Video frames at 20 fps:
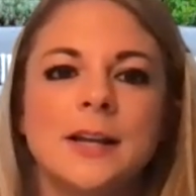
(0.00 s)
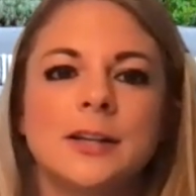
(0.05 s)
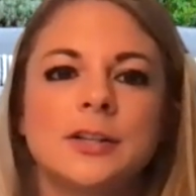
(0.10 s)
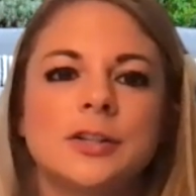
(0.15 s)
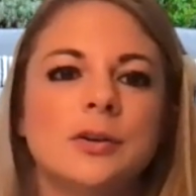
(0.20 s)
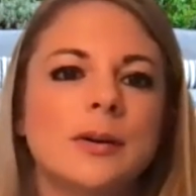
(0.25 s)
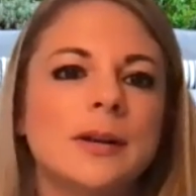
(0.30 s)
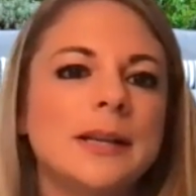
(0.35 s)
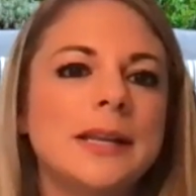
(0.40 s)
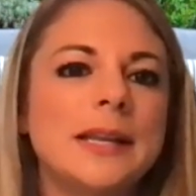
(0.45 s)

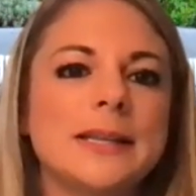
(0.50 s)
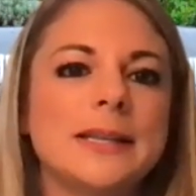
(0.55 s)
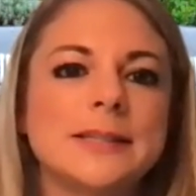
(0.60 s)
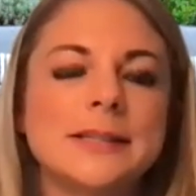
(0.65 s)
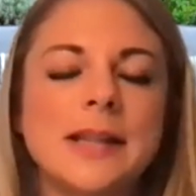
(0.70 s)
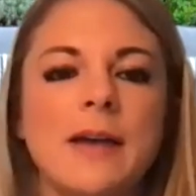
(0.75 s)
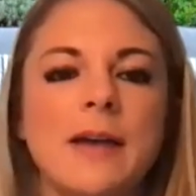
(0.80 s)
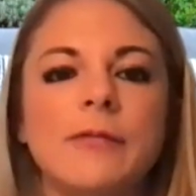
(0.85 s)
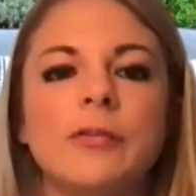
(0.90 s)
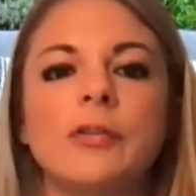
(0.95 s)
to a niece,
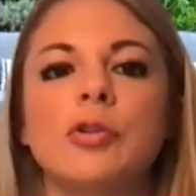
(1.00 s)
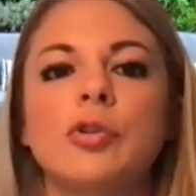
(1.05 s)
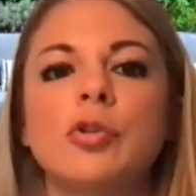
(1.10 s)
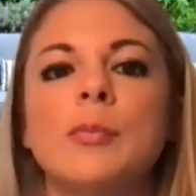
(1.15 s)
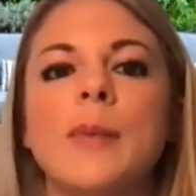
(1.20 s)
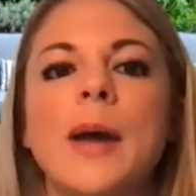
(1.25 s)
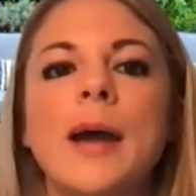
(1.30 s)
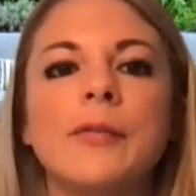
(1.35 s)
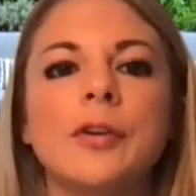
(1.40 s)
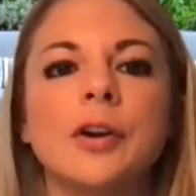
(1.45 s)
nephew,
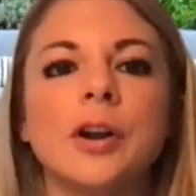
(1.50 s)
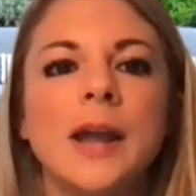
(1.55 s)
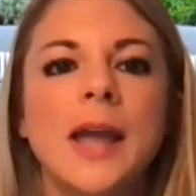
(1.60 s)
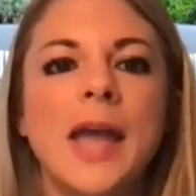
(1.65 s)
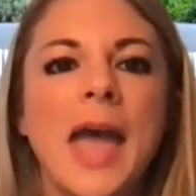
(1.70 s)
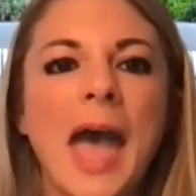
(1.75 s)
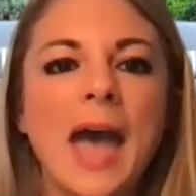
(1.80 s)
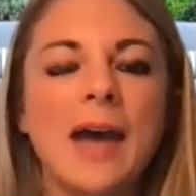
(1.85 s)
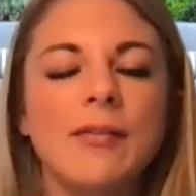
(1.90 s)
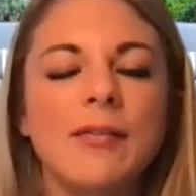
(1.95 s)
whomever,
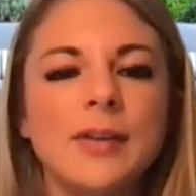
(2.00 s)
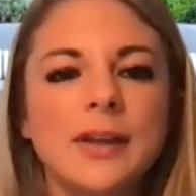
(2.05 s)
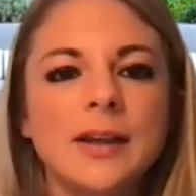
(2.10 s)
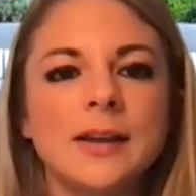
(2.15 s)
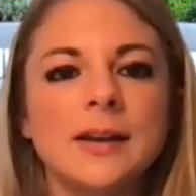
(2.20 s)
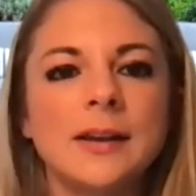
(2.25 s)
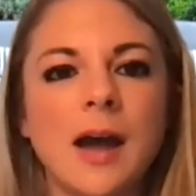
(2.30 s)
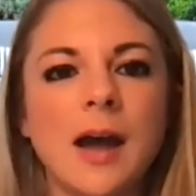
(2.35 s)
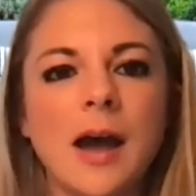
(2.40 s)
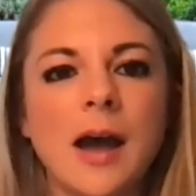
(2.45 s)
having
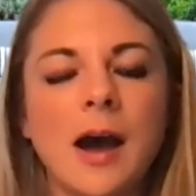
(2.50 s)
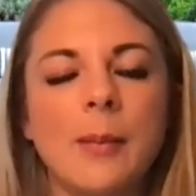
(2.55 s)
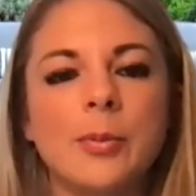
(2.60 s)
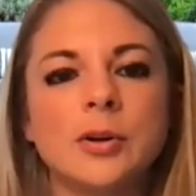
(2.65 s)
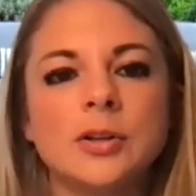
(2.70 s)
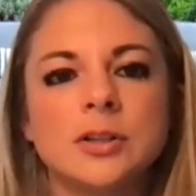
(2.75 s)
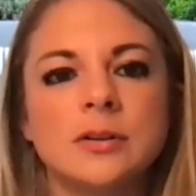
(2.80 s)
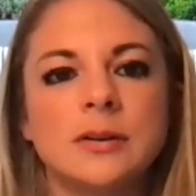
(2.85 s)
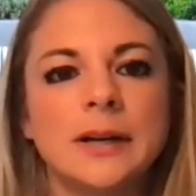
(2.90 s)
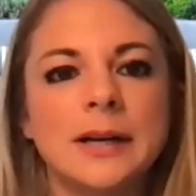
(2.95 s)
an
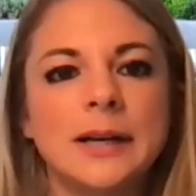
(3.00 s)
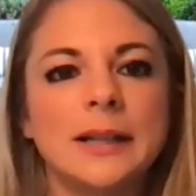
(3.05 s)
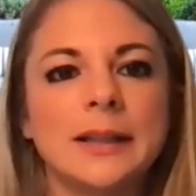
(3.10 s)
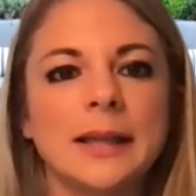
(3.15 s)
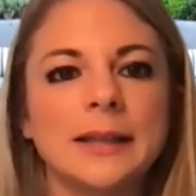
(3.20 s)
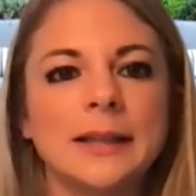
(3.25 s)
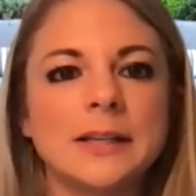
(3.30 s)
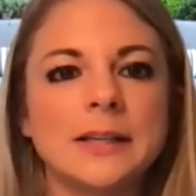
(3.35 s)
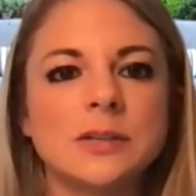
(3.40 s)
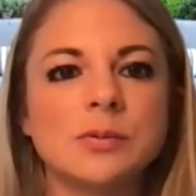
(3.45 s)
opportunity
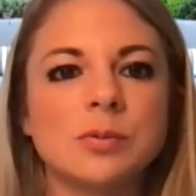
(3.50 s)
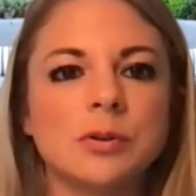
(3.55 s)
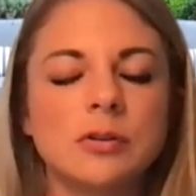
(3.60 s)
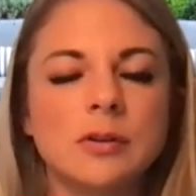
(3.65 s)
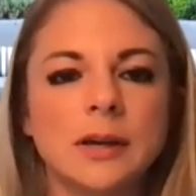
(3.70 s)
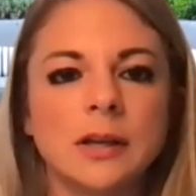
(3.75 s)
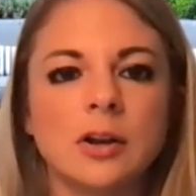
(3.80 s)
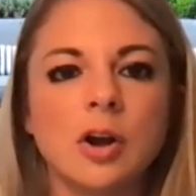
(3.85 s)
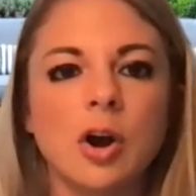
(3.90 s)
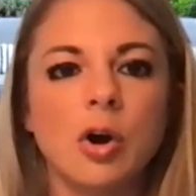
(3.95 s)
like this where
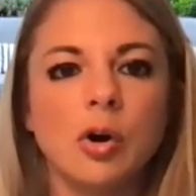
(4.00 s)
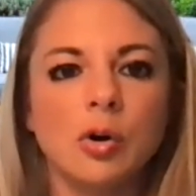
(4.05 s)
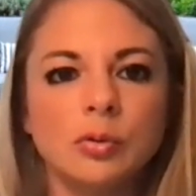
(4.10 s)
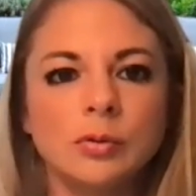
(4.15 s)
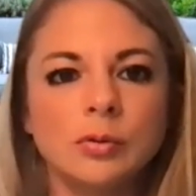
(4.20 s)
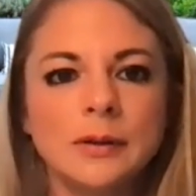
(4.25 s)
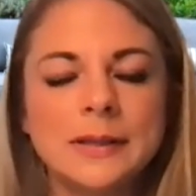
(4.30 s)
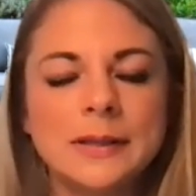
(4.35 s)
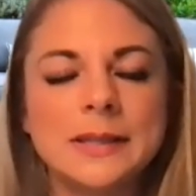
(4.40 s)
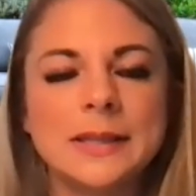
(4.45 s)
you can
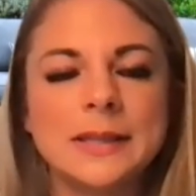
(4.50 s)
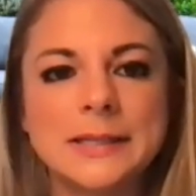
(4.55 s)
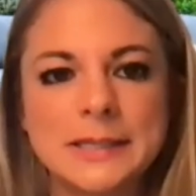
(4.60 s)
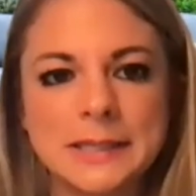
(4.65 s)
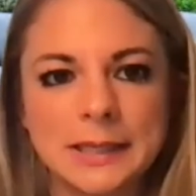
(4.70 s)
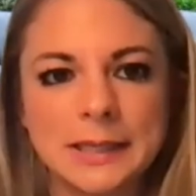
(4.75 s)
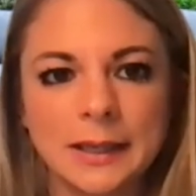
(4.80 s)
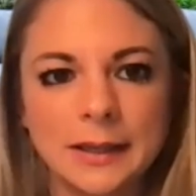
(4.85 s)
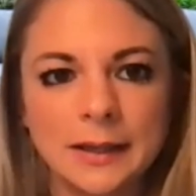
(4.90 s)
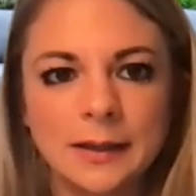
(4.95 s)
own the
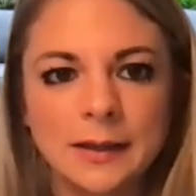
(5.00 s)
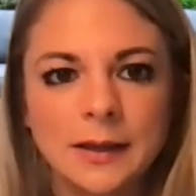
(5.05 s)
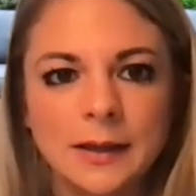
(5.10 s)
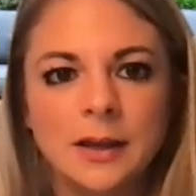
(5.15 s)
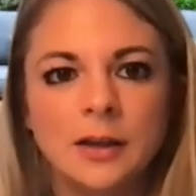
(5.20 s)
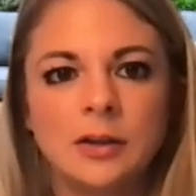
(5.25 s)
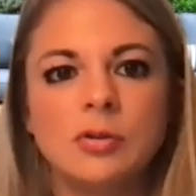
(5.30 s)
teak,